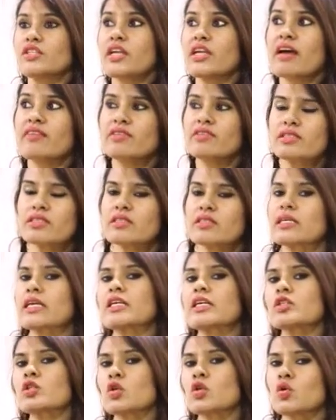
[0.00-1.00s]

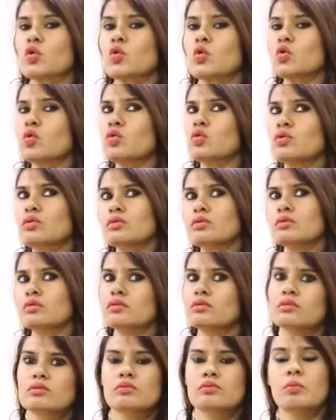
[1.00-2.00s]
traversing through
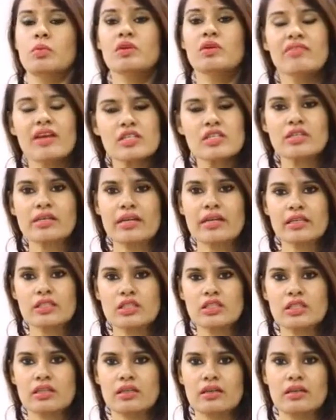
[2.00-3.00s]
Purvashara
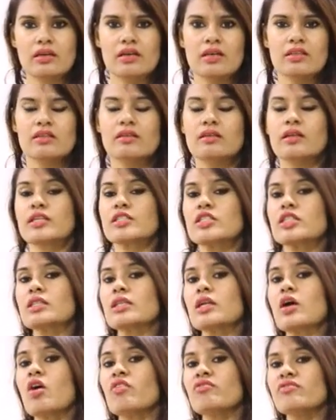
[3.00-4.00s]
Nakshatra, the
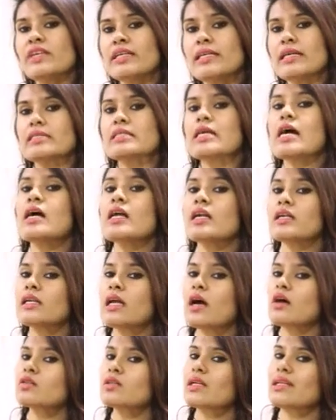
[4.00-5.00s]
Nakshatra of Venus.
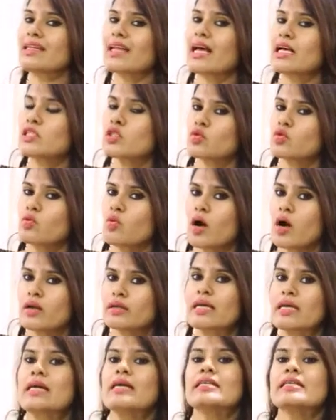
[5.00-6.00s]
Now the last
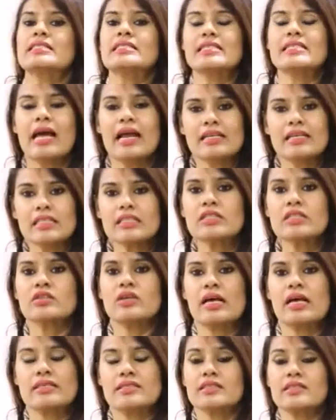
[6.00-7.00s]
one, Saturn
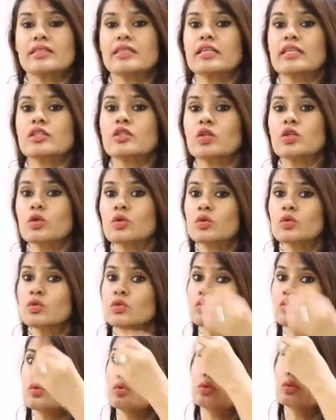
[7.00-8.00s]
transiting
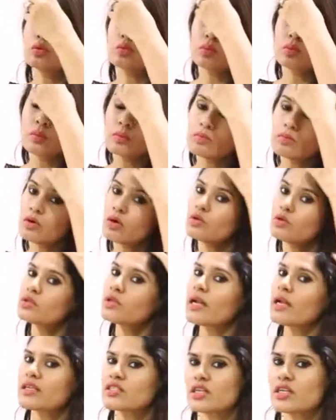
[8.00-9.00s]
through
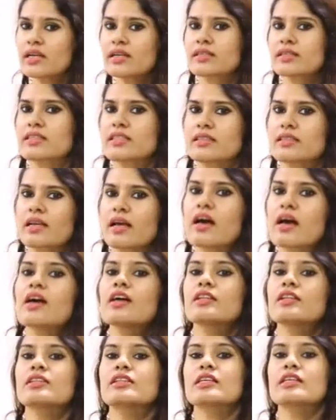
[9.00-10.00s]
Uttarashara Nakshatra.
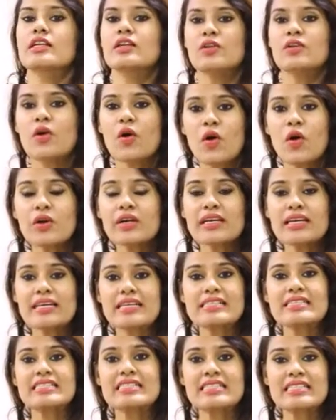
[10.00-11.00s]
The Lord
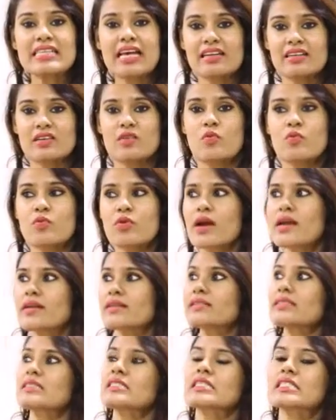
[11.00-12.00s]
is Sun.
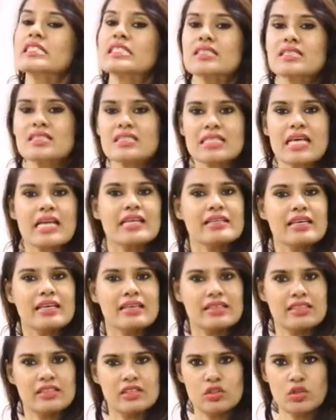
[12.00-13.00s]
Where is Sun
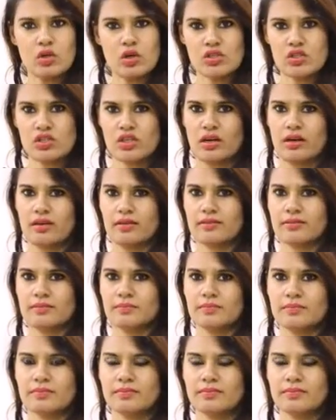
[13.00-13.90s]
in your chart?